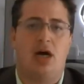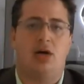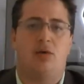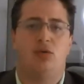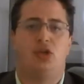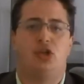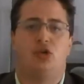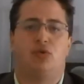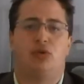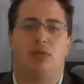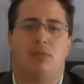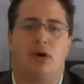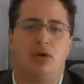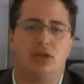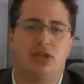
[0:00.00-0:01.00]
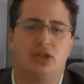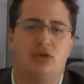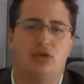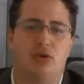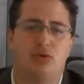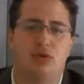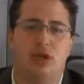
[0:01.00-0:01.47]
which showed a modest
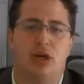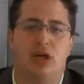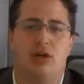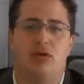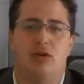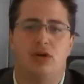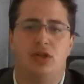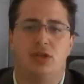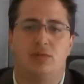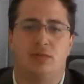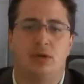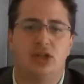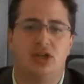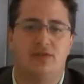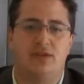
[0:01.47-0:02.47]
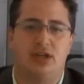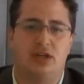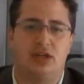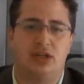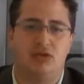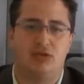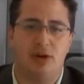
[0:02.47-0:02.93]
growth across much of the
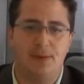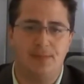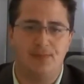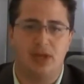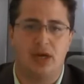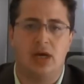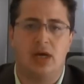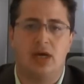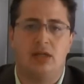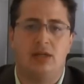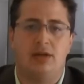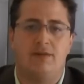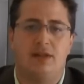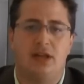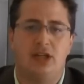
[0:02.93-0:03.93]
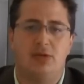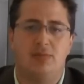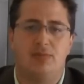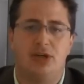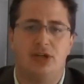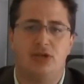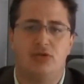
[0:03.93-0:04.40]
country. The inflation
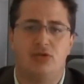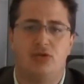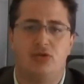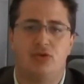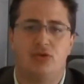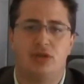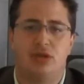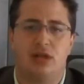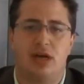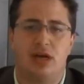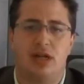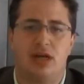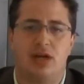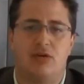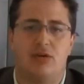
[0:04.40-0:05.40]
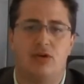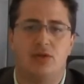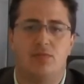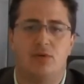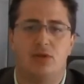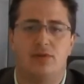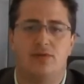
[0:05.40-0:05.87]
pressures grew slightly
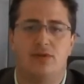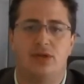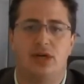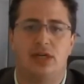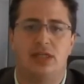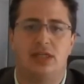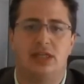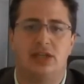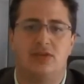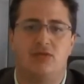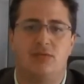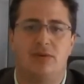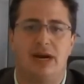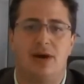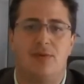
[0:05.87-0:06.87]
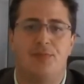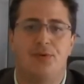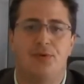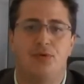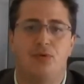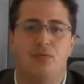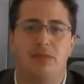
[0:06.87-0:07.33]
across most of the United States from
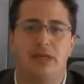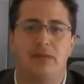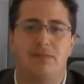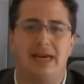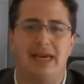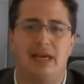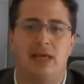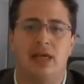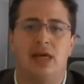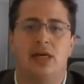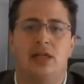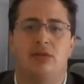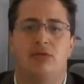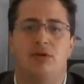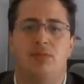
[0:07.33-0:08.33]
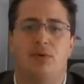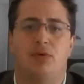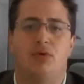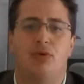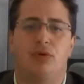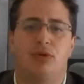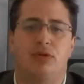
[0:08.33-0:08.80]
April to mid-May. The
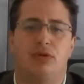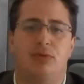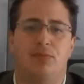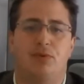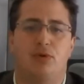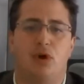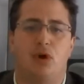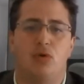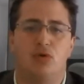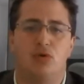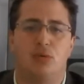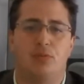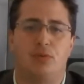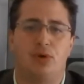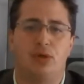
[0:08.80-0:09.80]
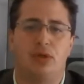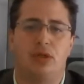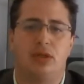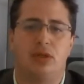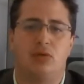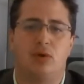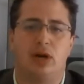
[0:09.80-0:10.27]
report also
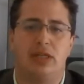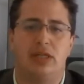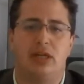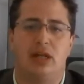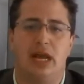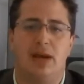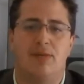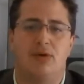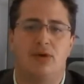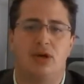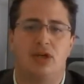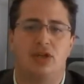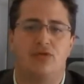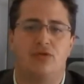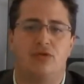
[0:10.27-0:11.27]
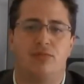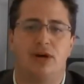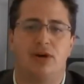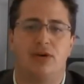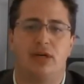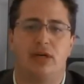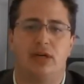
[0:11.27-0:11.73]
pointed to rising labor costs for
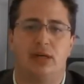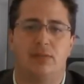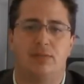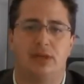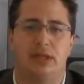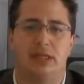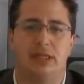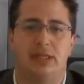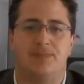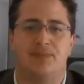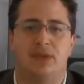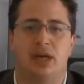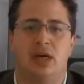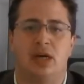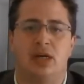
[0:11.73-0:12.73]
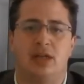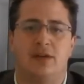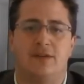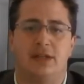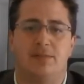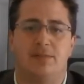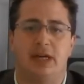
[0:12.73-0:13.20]
American companies. The
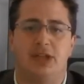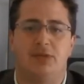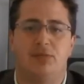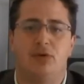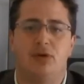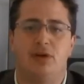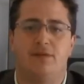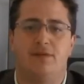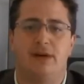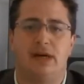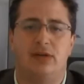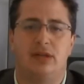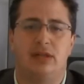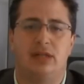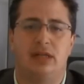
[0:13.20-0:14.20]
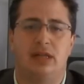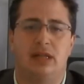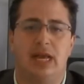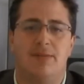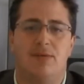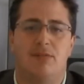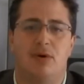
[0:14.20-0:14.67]
Fed's Beige Book found that
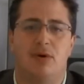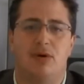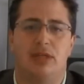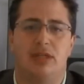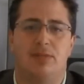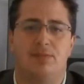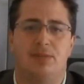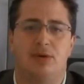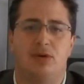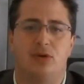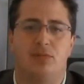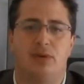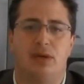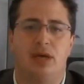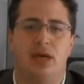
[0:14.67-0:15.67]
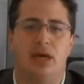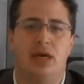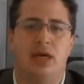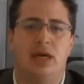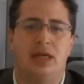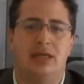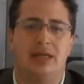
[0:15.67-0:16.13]
labor markets appeared to be
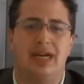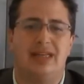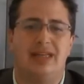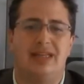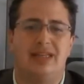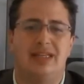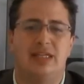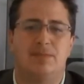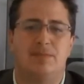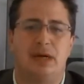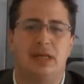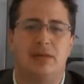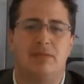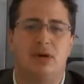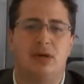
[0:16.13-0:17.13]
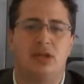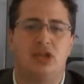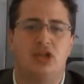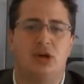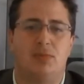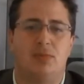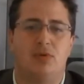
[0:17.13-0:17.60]
tightening despite
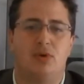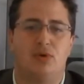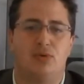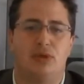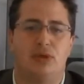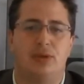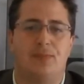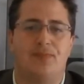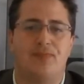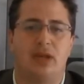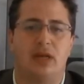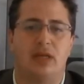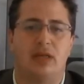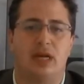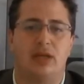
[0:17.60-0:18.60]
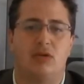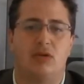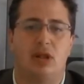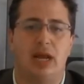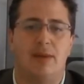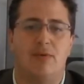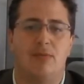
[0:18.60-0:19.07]
modest job growth. Tighter
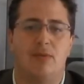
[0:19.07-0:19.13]
labor